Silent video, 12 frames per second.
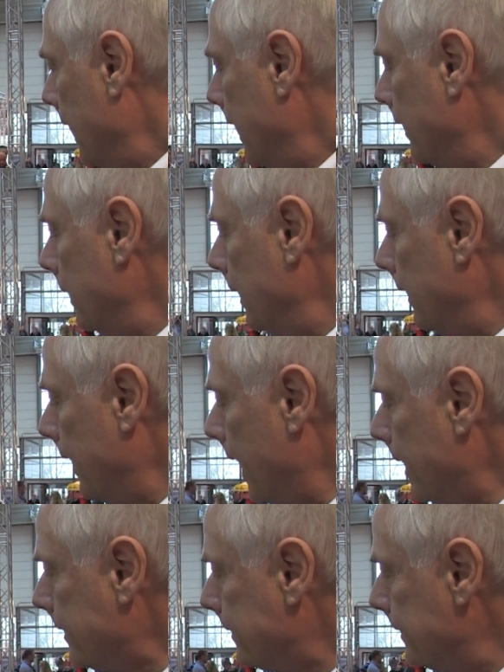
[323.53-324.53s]
And
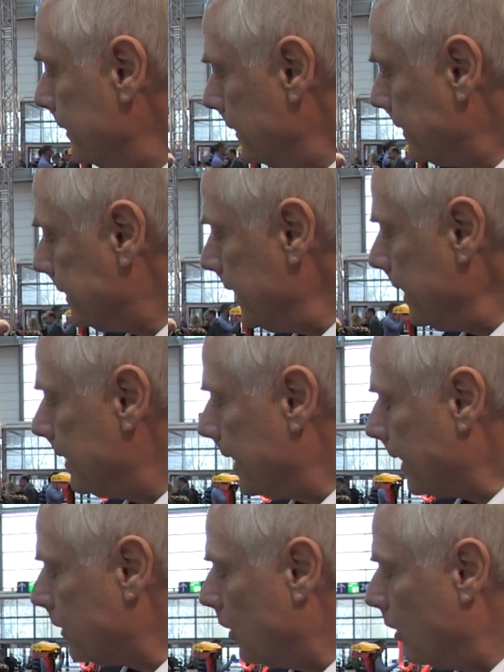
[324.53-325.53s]
that the seed
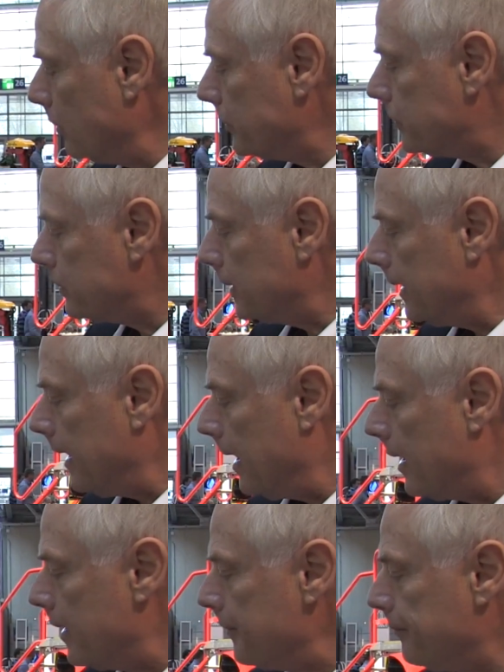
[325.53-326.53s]
that goes
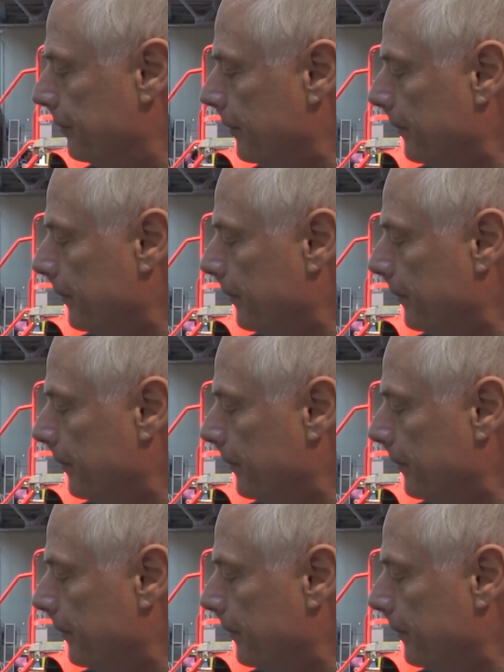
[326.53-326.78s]
here